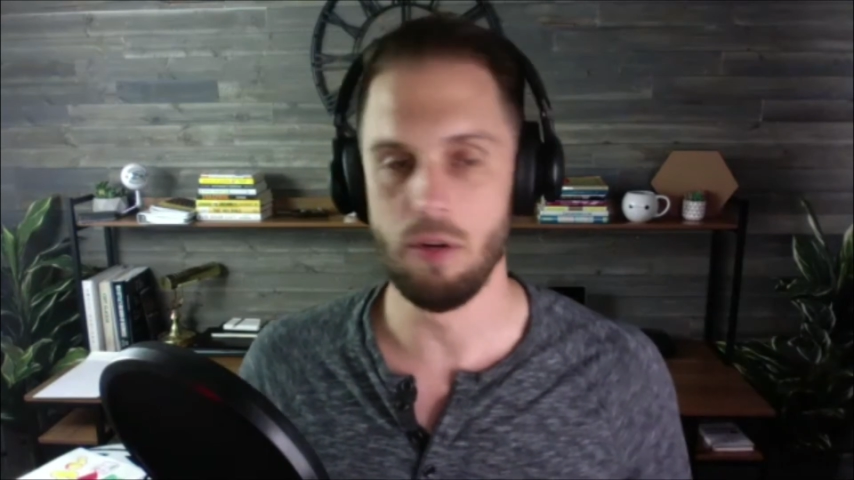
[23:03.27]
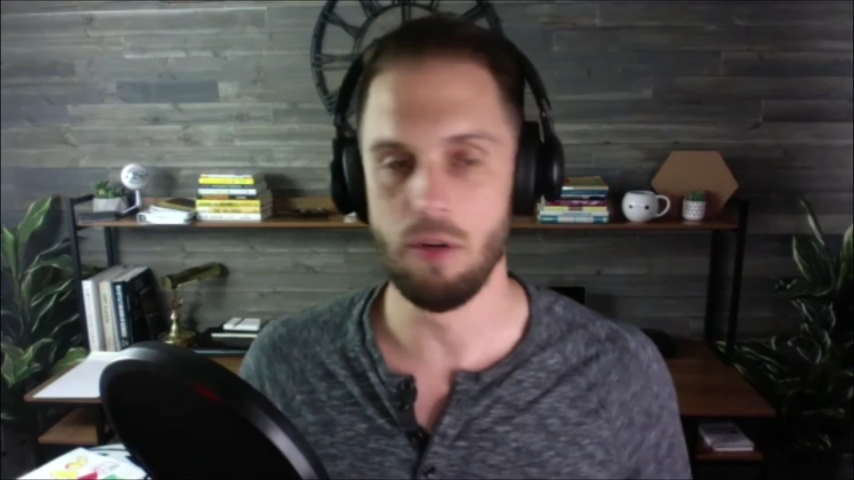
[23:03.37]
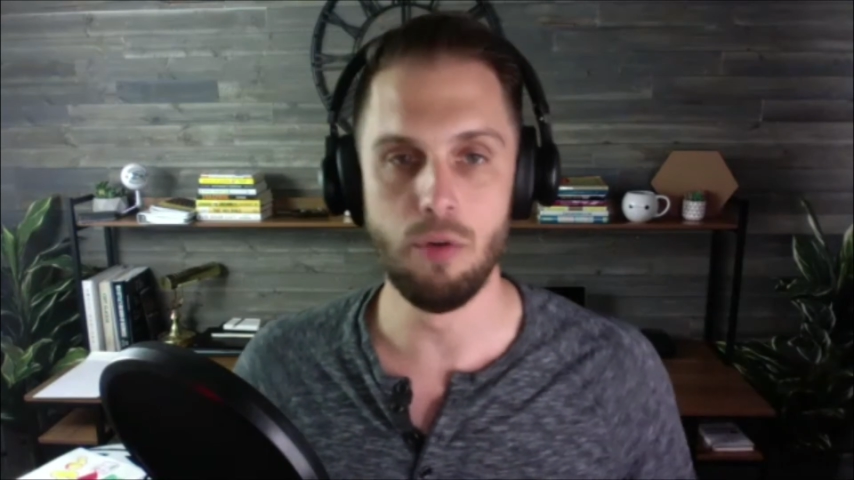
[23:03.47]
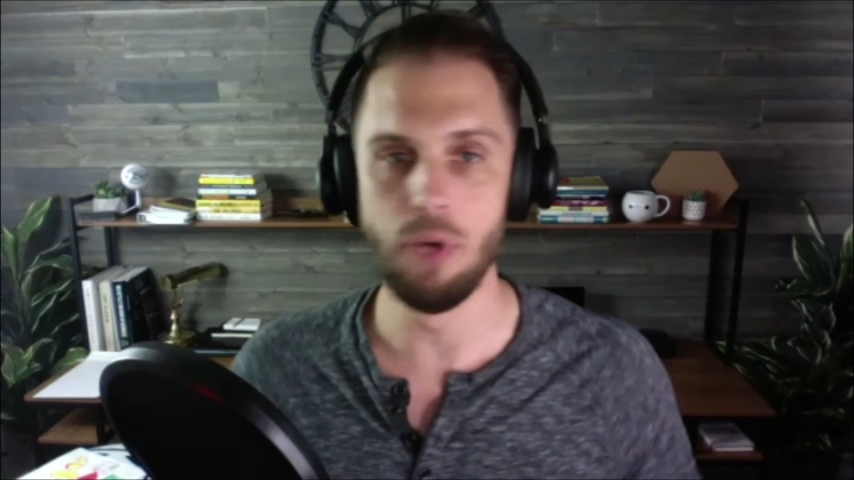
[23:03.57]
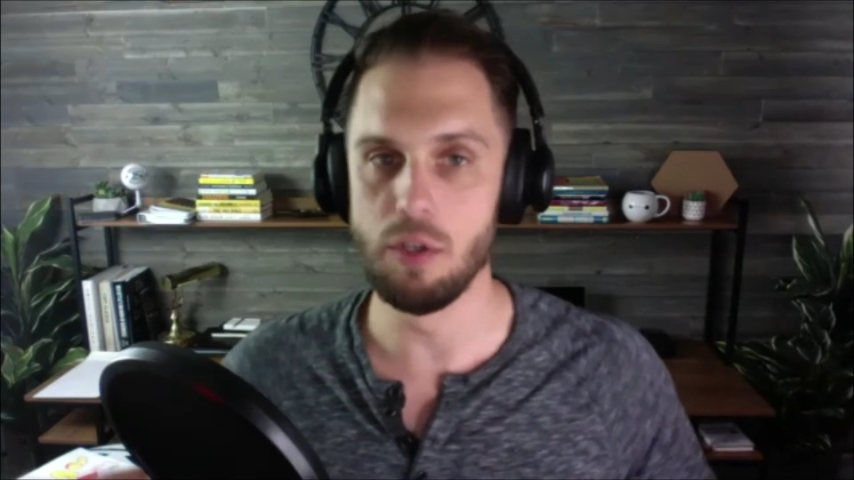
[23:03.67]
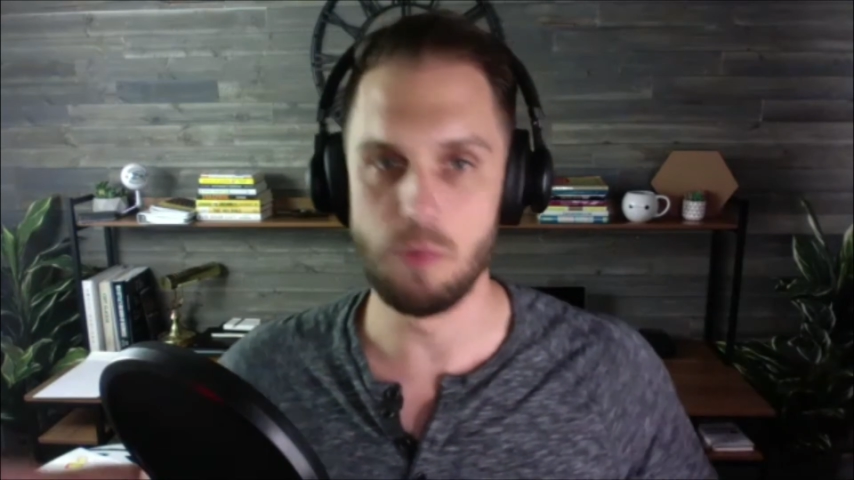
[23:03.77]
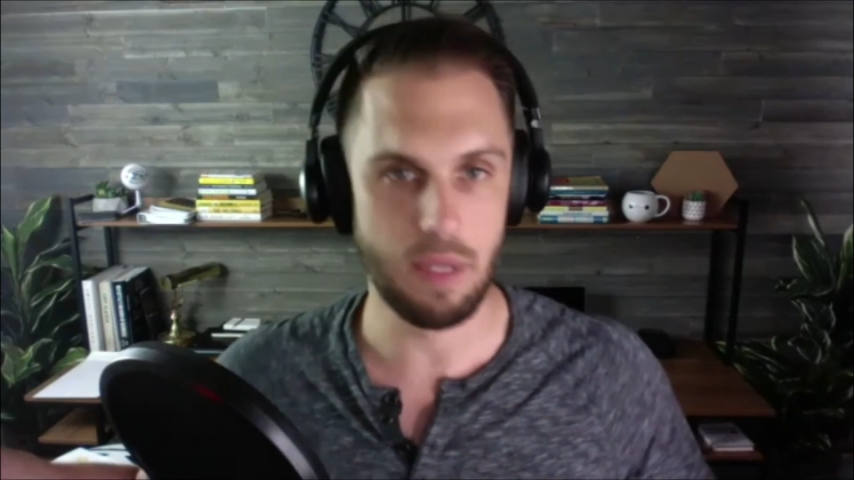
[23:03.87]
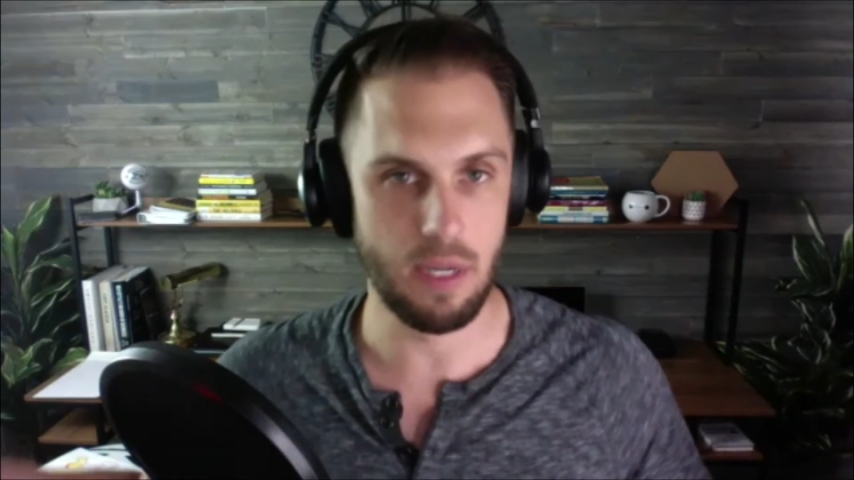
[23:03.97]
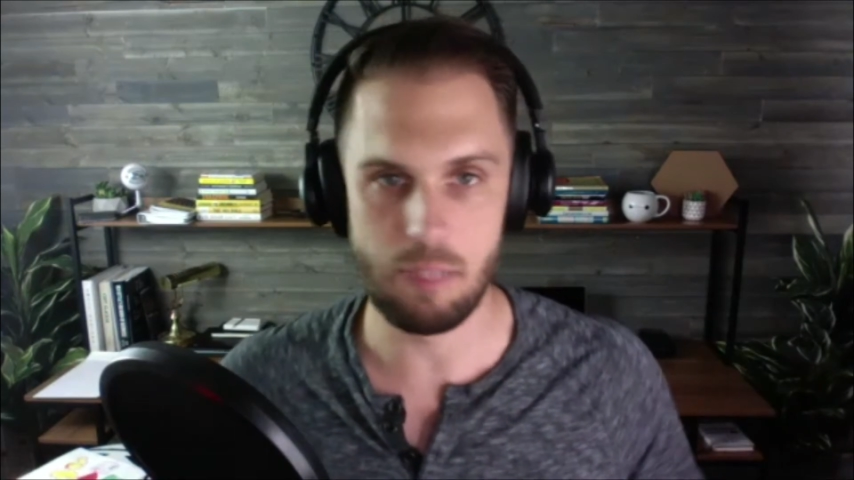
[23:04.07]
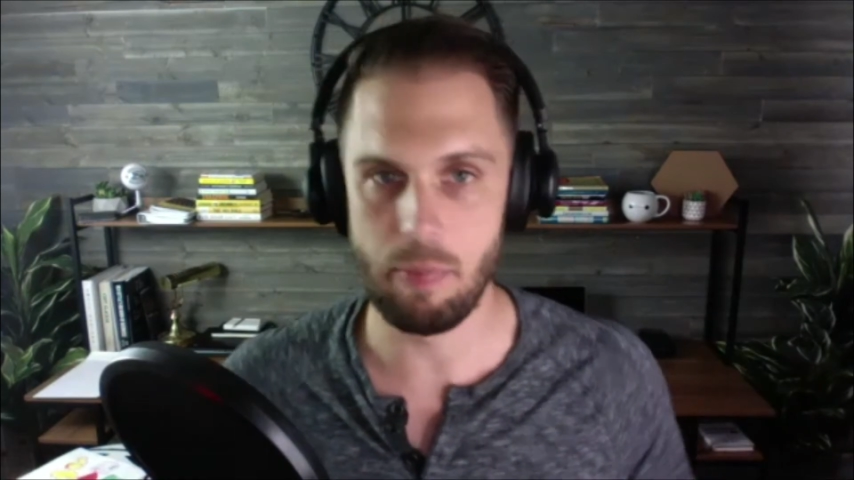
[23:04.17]
who knows what
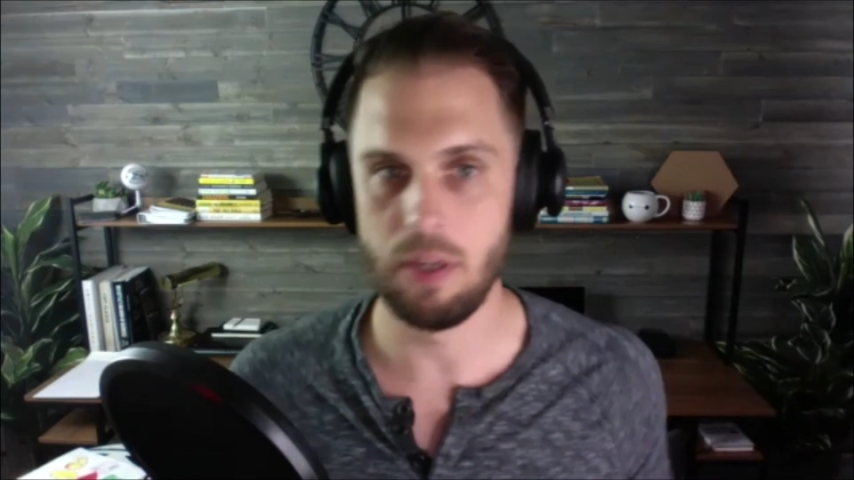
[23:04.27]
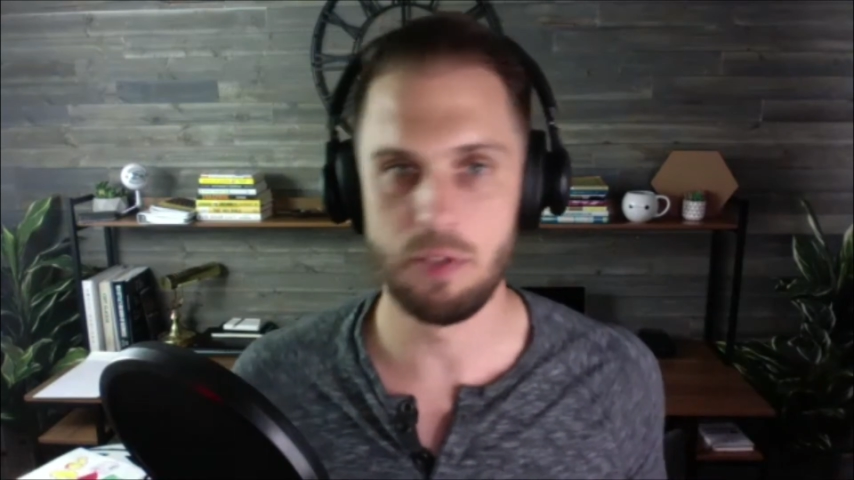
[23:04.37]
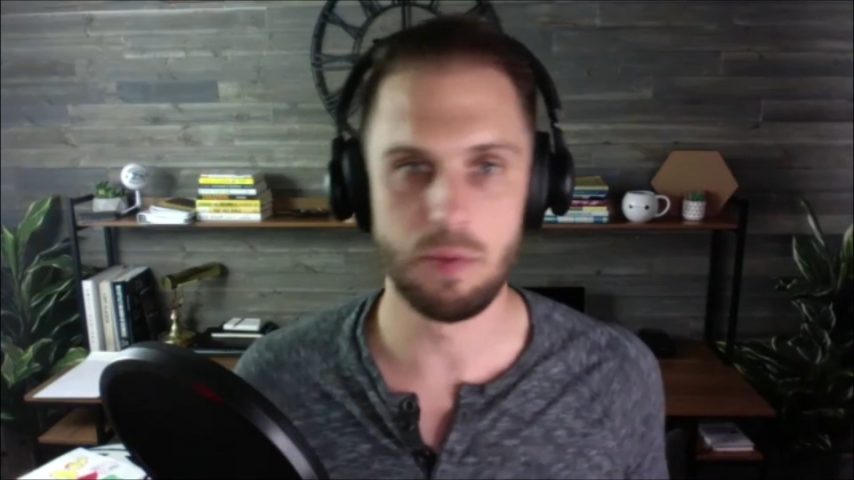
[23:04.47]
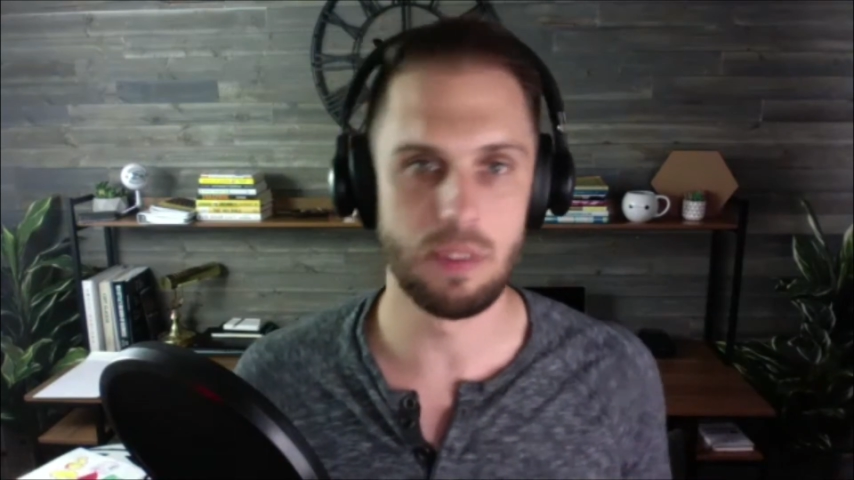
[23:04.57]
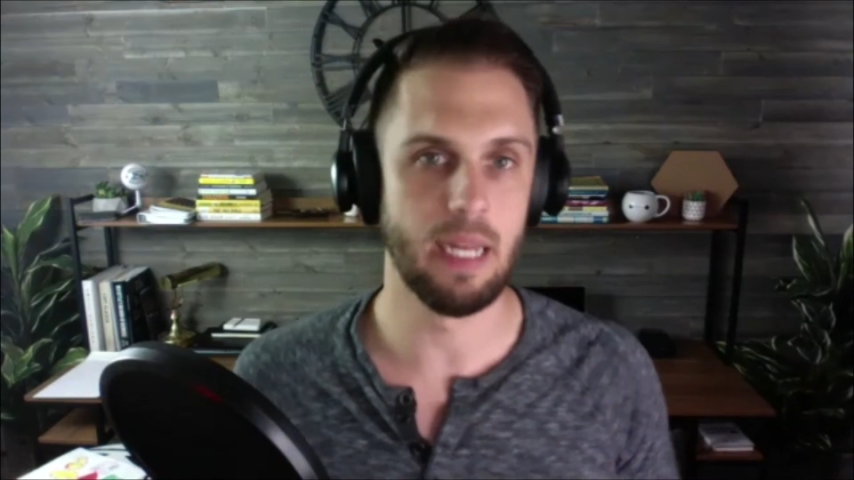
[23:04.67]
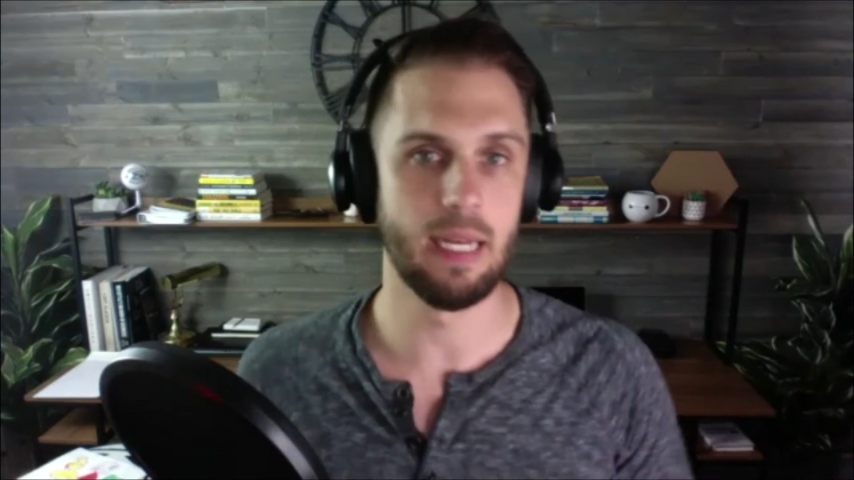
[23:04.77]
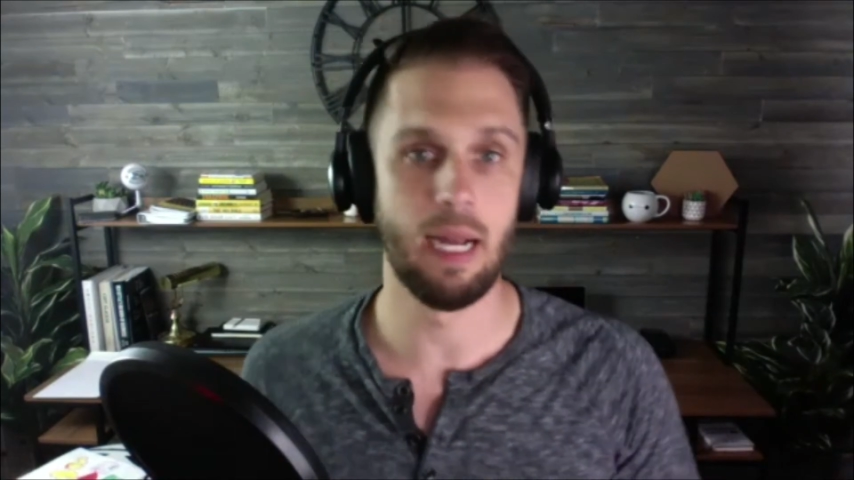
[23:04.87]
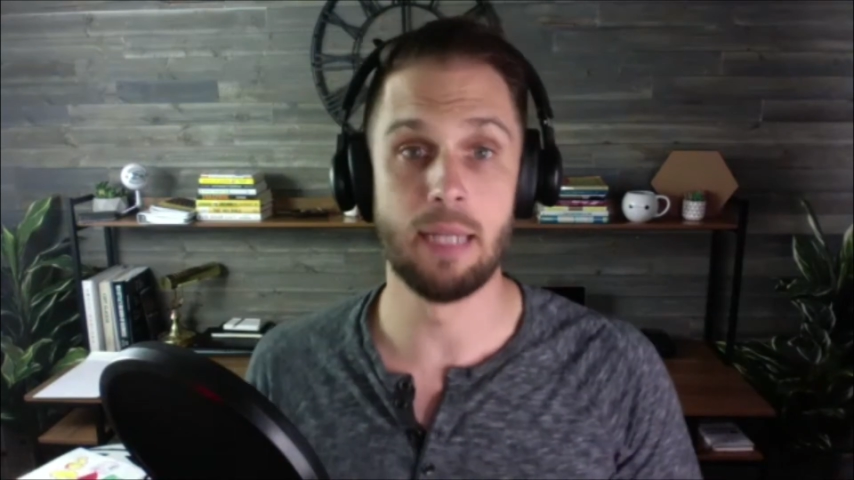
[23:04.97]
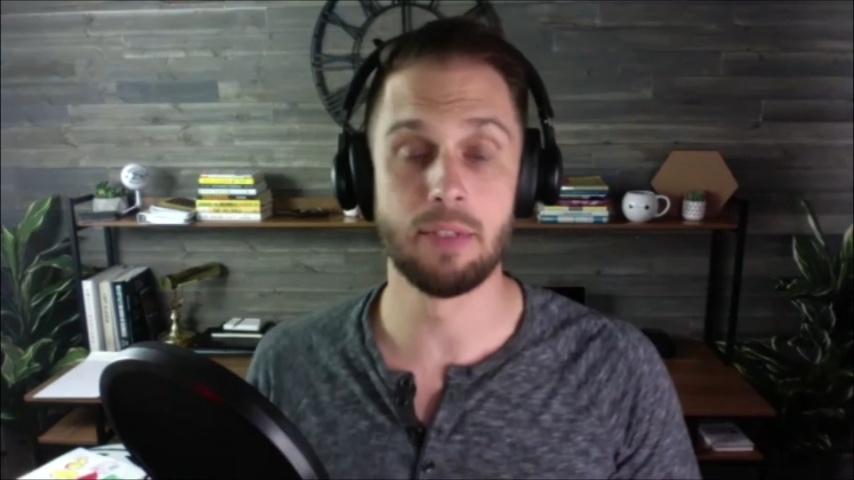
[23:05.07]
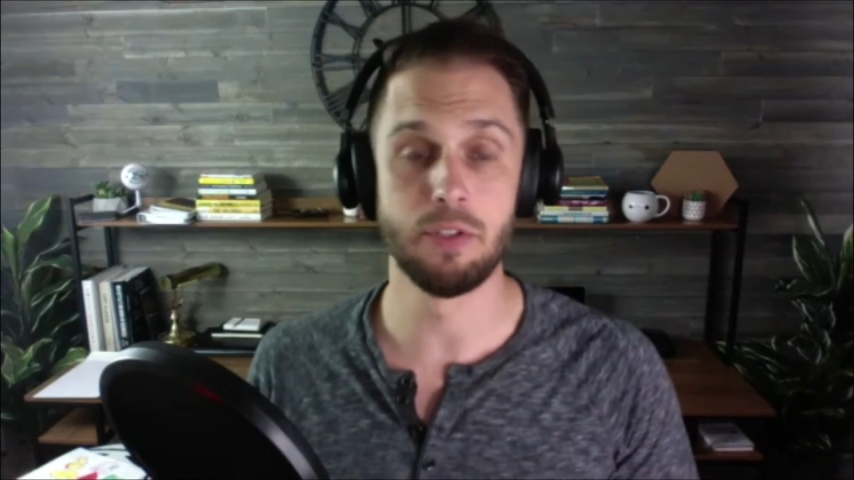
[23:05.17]
their experience was like in
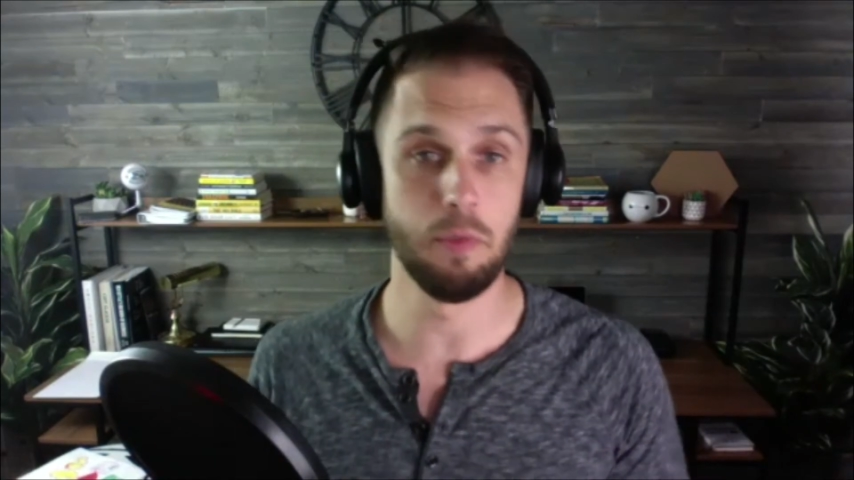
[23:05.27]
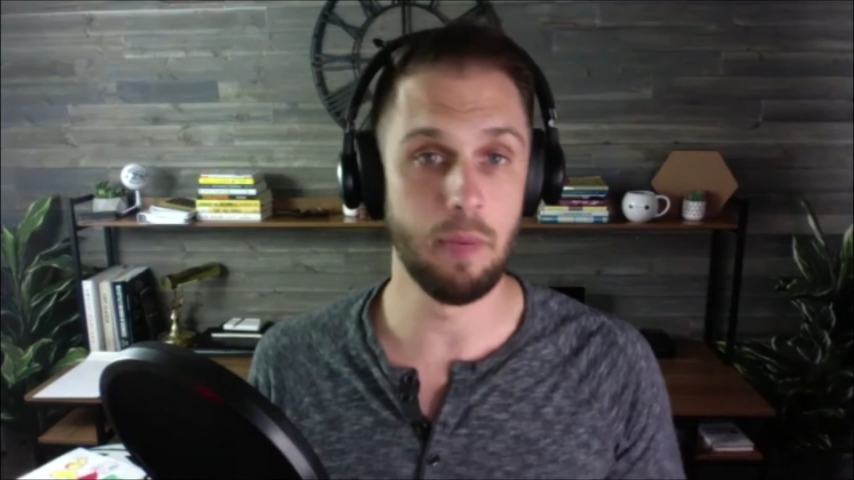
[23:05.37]
high school,